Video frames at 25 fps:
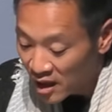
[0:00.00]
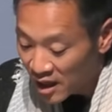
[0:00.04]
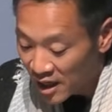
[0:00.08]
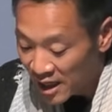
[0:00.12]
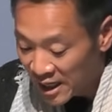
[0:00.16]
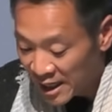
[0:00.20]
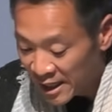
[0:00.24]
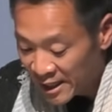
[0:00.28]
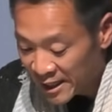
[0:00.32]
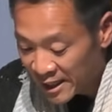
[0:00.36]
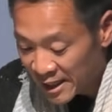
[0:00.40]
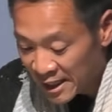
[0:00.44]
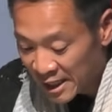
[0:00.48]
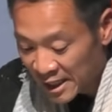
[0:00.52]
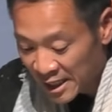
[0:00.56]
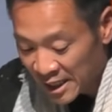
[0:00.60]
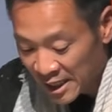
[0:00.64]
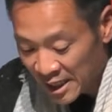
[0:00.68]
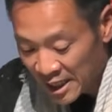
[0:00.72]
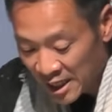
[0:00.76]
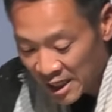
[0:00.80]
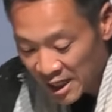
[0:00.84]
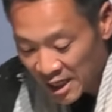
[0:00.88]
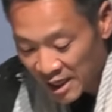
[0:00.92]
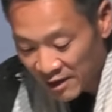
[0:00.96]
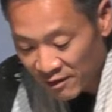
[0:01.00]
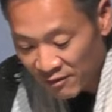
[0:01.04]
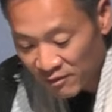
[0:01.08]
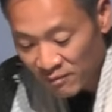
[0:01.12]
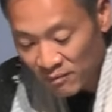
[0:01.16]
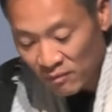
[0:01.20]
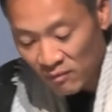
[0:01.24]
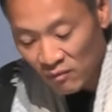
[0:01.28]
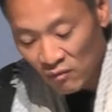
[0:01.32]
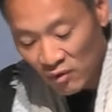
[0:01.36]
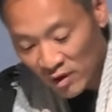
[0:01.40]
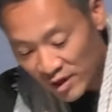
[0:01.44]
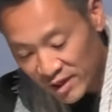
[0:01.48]
I, uh, I
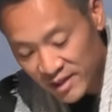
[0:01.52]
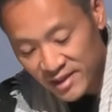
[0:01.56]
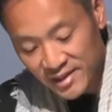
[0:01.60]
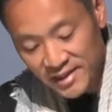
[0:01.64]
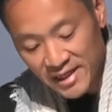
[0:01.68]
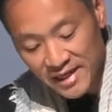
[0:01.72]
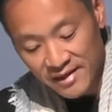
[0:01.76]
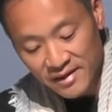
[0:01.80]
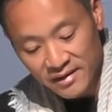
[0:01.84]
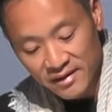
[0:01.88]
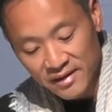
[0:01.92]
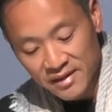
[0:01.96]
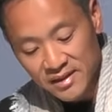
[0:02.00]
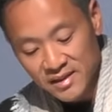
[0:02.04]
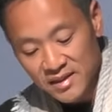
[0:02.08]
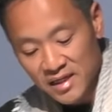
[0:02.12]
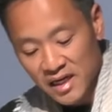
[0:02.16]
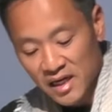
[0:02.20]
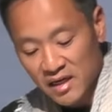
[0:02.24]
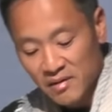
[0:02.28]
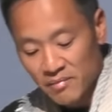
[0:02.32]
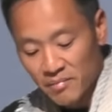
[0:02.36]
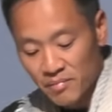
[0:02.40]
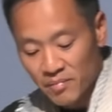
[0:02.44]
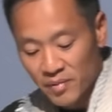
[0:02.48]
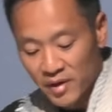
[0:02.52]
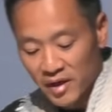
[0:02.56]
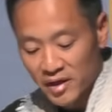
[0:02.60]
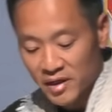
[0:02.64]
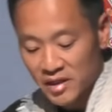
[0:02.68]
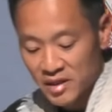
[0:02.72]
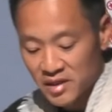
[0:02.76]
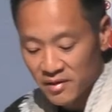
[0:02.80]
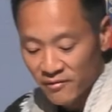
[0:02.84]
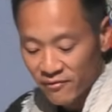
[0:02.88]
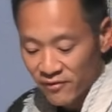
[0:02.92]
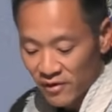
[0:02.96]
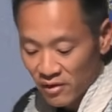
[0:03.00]
wanted to get to this site, but
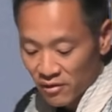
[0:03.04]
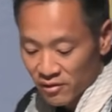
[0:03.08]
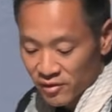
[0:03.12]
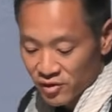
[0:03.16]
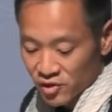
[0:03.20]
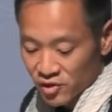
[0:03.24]
to follow the